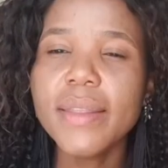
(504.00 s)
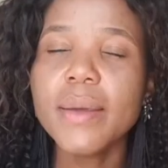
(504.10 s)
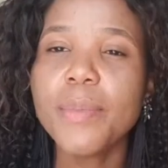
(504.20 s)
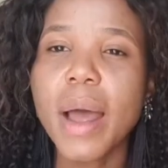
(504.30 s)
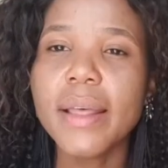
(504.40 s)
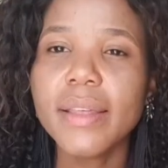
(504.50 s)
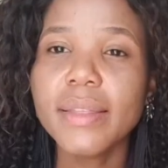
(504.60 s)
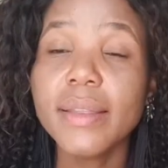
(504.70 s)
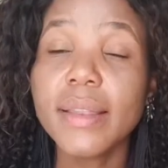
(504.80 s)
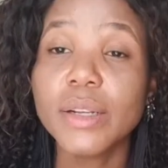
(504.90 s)
and the other
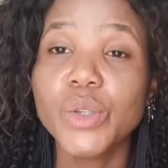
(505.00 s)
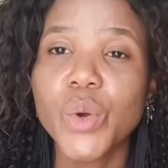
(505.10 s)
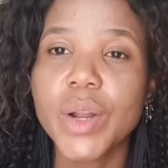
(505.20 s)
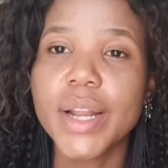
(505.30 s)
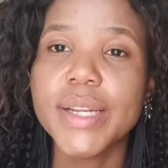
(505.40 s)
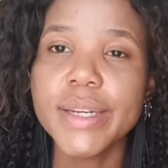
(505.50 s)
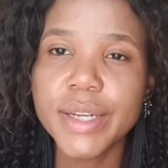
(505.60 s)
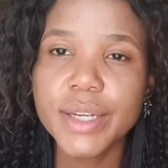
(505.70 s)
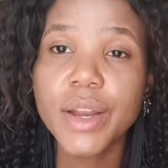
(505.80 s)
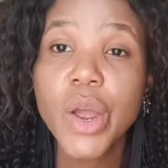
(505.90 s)
thing that you're gonna
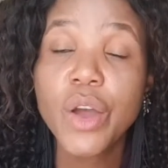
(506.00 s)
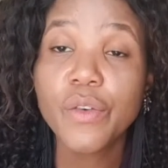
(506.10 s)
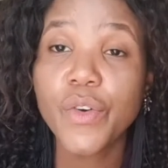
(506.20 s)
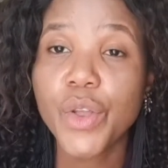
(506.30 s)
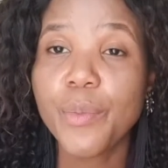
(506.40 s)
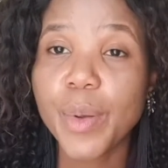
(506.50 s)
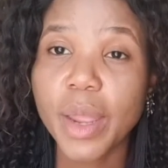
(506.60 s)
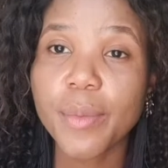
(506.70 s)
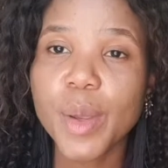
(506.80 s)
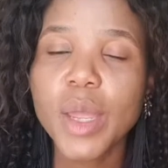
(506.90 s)
need for your
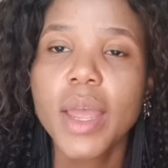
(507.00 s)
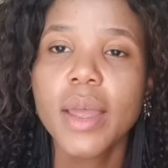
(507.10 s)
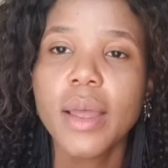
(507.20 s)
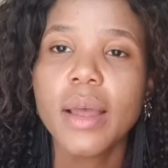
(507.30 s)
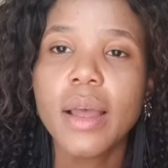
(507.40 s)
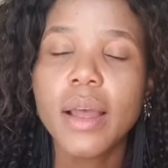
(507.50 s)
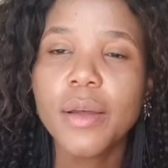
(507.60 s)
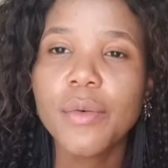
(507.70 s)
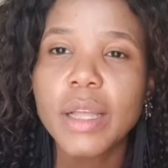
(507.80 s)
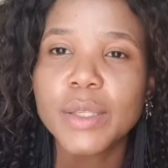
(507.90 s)
baby,
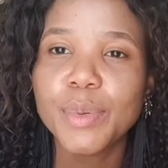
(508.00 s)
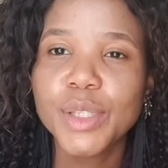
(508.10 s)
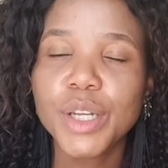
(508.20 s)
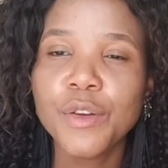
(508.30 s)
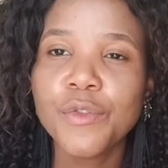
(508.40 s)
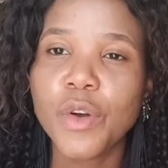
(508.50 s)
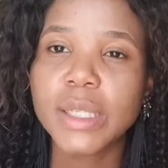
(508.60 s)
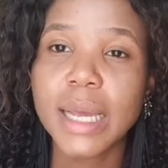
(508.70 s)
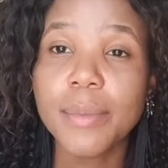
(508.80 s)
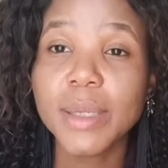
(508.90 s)
especially for
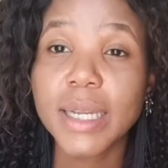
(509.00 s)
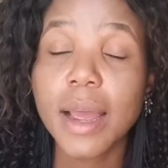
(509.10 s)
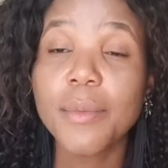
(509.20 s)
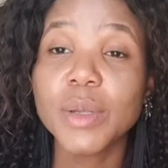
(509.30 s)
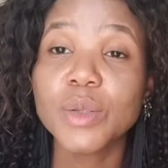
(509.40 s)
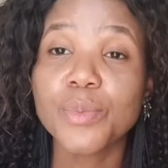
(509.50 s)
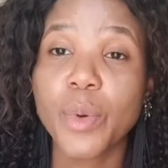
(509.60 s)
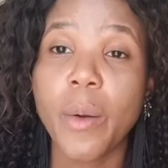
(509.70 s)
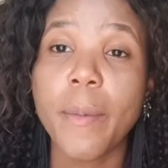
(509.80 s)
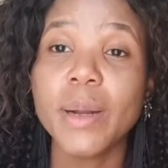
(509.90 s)
tummy time, it's
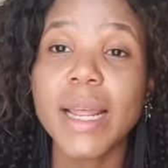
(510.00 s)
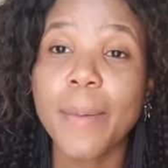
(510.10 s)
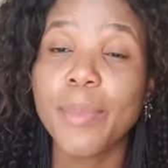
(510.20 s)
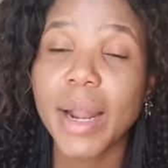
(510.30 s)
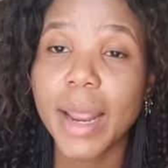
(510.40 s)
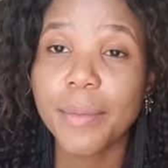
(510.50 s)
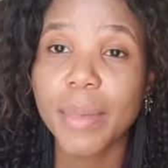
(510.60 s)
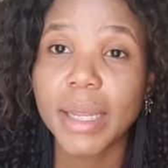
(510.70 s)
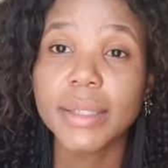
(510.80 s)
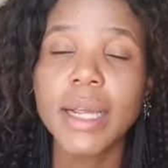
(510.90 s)
probably a
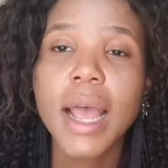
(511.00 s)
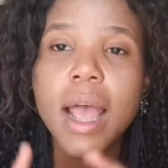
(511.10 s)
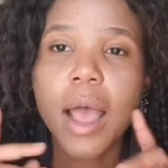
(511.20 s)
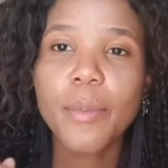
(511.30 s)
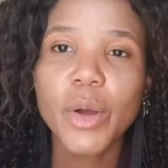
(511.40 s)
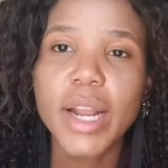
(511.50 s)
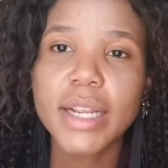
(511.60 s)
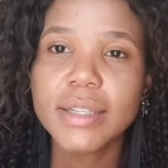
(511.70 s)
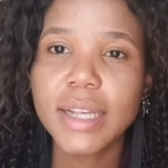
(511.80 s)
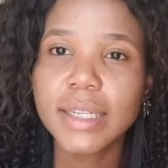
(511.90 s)
playmat. I'm gonna
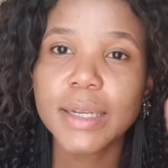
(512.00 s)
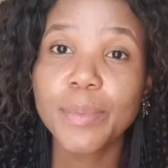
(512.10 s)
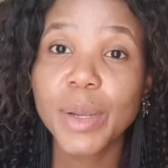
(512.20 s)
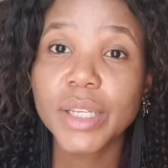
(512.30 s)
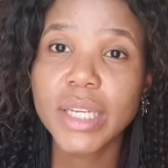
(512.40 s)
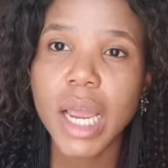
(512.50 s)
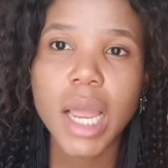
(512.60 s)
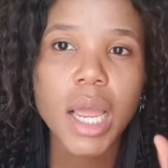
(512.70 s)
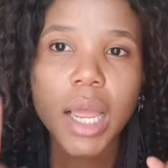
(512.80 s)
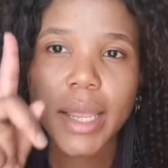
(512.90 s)
insert a
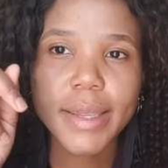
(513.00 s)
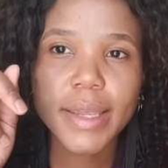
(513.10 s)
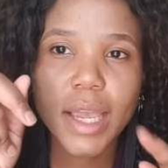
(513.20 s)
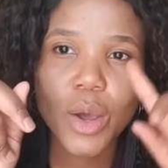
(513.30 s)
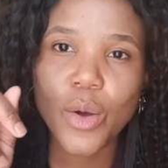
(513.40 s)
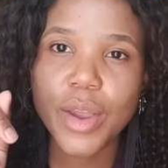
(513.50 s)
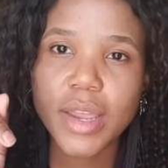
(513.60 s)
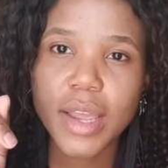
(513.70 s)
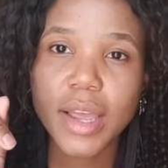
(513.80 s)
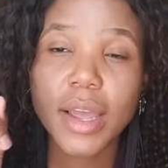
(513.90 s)
picture here or
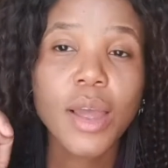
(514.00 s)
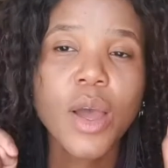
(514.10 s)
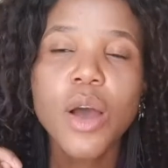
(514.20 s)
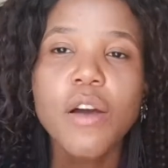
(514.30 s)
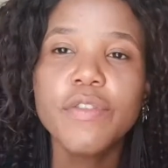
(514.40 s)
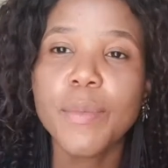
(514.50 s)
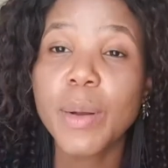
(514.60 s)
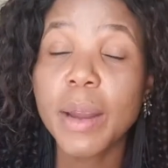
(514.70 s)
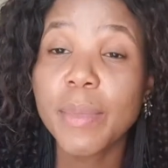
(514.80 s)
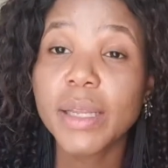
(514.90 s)
here of the
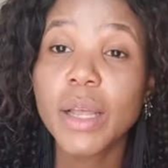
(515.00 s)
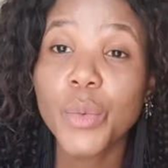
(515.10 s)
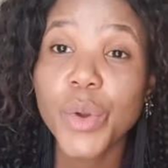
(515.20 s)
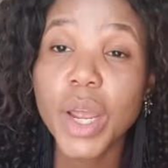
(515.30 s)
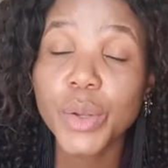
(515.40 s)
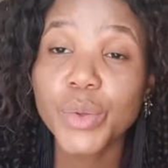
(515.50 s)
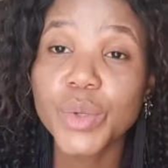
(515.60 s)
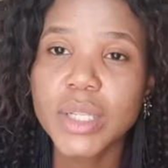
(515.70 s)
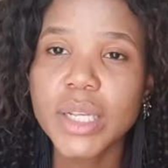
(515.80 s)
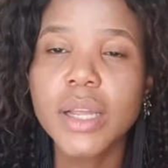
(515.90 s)
playmat that we are
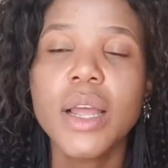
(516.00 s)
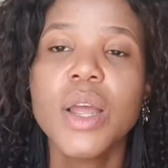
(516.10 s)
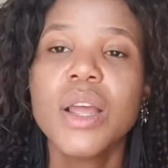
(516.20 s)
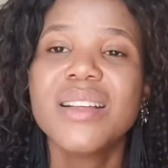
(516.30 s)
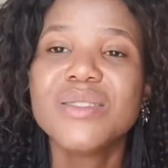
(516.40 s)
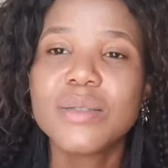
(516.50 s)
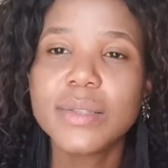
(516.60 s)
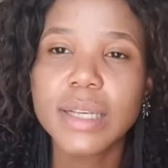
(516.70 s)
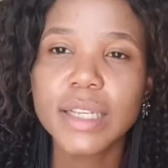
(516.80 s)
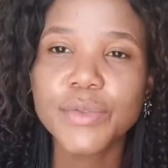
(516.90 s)
using.
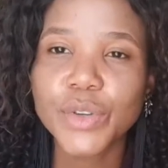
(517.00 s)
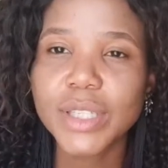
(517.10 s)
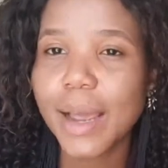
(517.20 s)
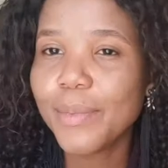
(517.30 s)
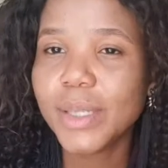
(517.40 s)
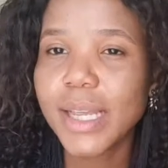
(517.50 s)
It's just for tummy